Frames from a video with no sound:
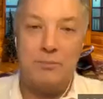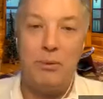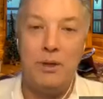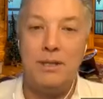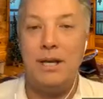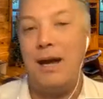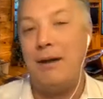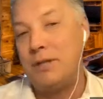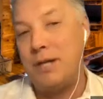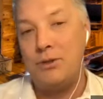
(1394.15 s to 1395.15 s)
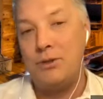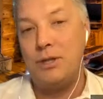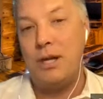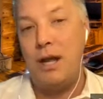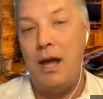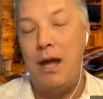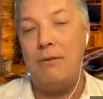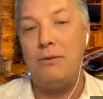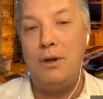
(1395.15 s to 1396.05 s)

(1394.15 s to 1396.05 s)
points that advertisers can have